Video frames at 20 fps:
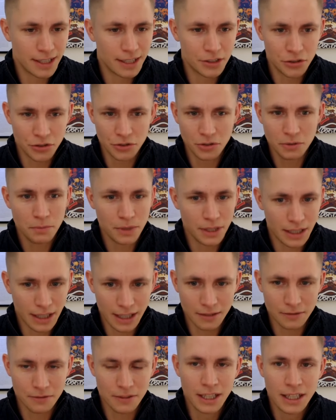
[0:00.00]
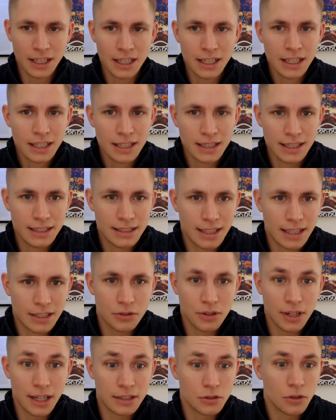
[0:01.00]
It should be kind of
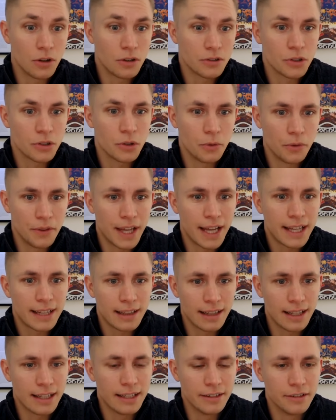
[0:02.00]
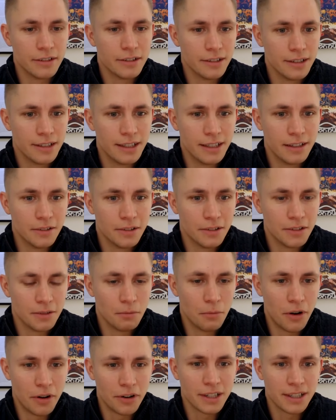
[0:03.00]
decentralized also on that layer, uh, on the
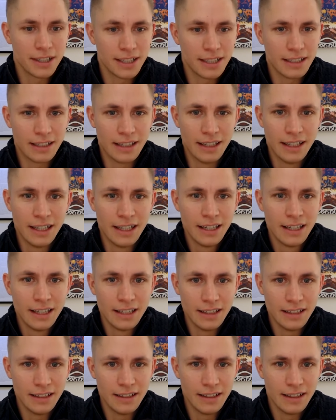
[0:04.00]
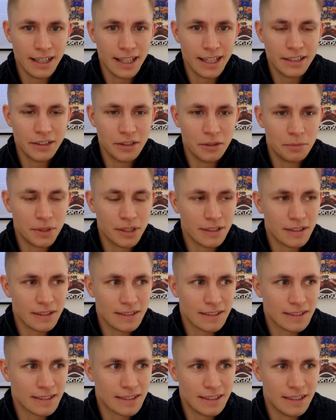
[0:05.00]
marketing uh, layer,
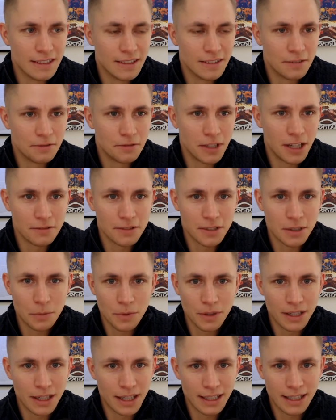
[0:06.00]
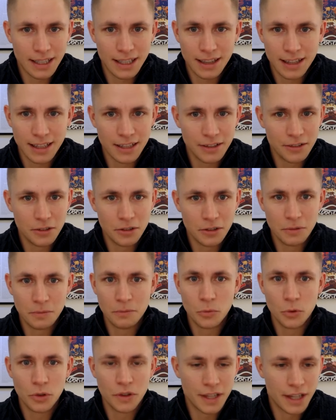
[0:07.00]
because you know if you have something like Ethereum
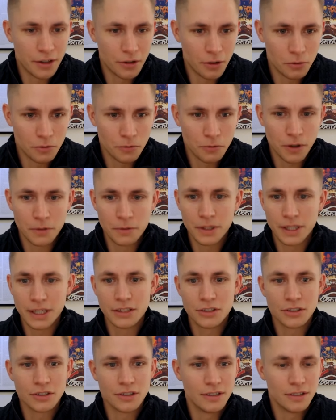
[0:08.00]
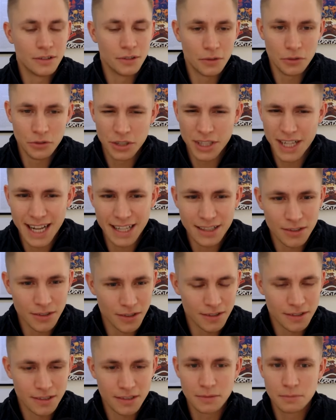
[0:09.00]
with their own foundation or
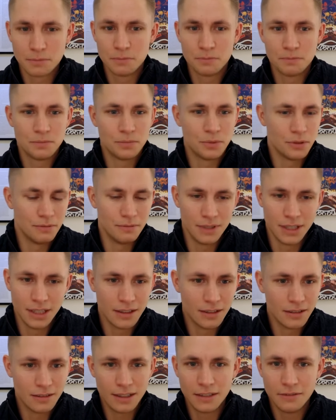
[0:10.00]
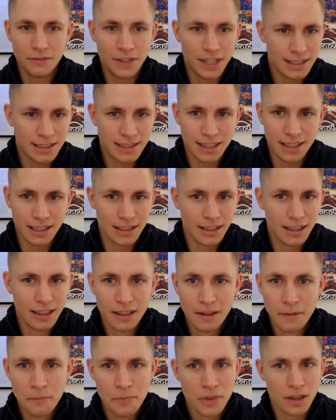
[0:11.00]
Tezos, put, you know, investing
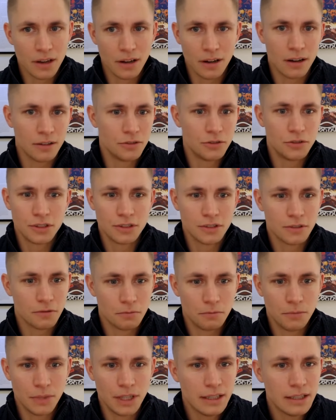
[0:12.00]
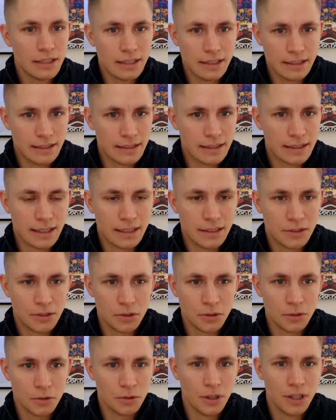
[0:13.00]
hundreds of millions
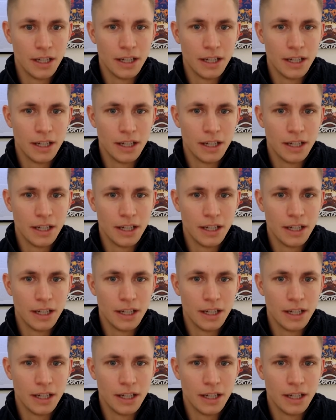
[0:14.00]
into